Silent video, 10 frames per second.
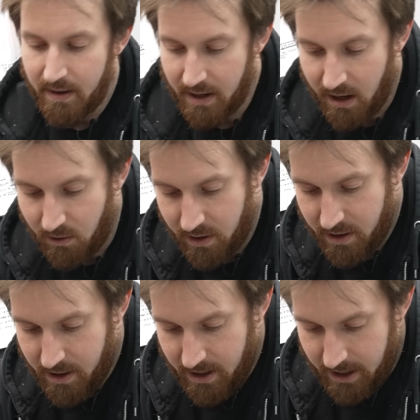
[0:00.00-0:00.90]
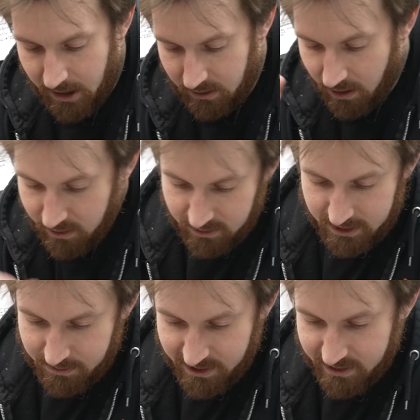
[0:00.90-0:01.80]
Now,
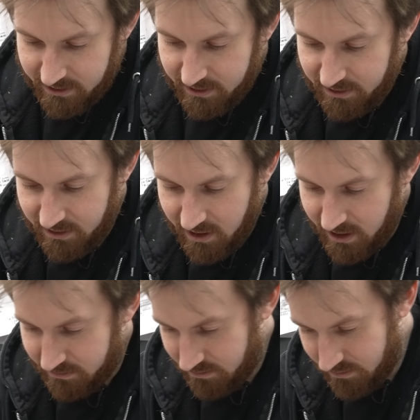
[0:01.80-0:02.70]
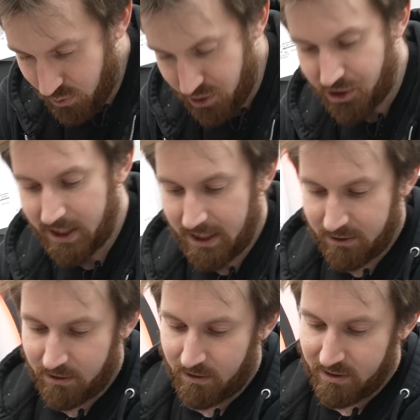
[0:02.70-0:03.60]
luckily, because this is not machining
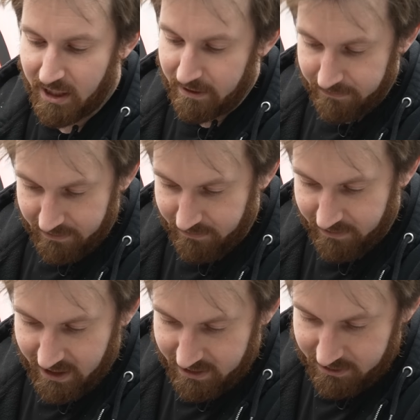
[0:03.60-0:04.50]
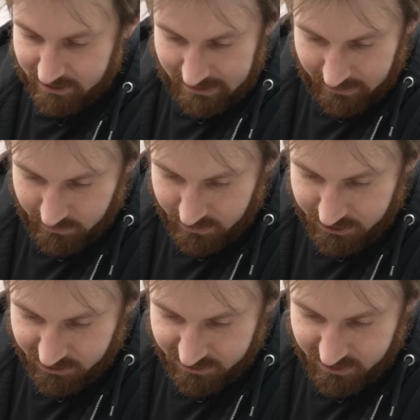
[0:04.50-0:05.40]
the whole knife, in fact, it's literally
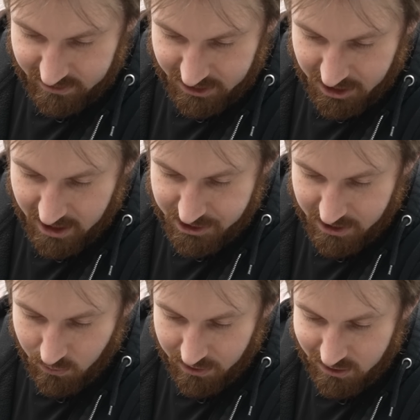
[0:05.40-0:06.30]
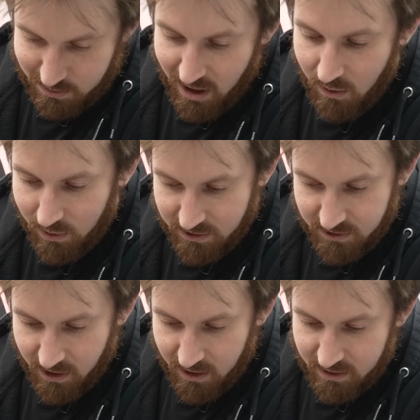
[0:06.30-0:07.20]
just touching where the spot welds
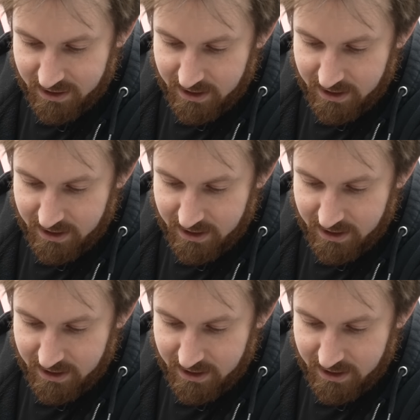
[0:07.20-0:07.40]
are,